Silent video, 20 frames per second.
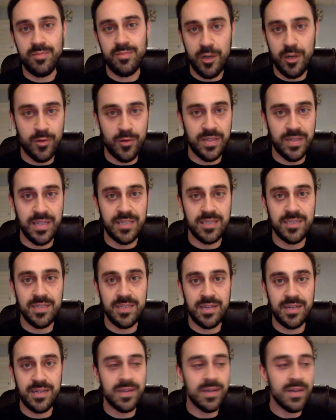You're in
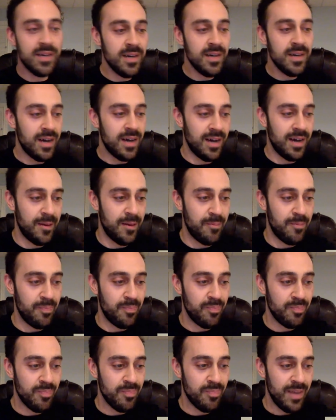D.C.
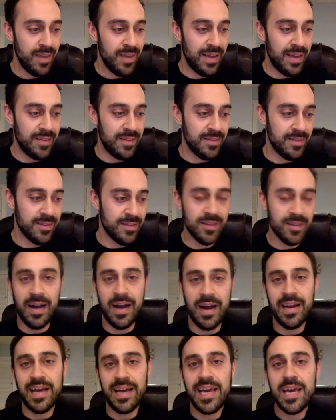And the
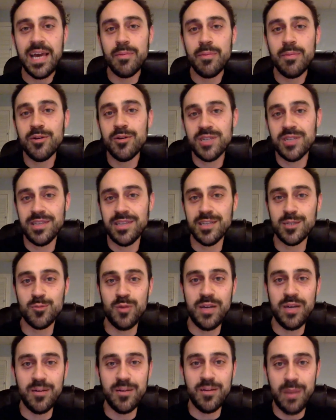line I keep using this
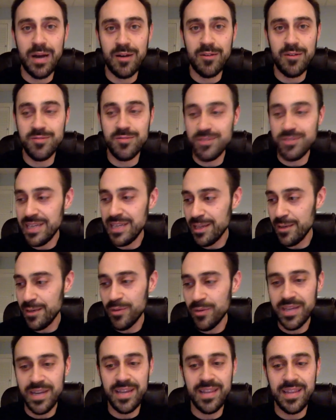week about dealing
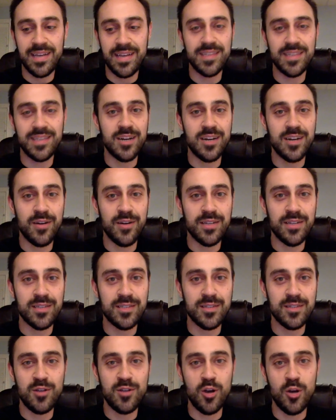with anything in this area
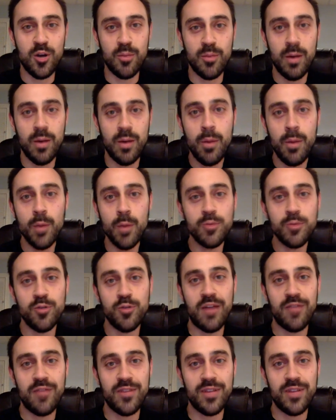is the term Pope
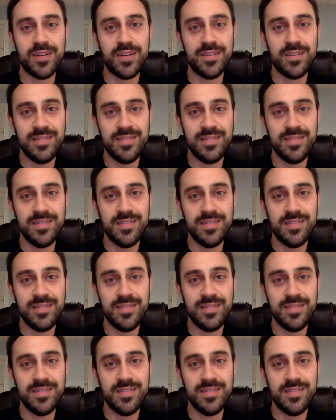traffic.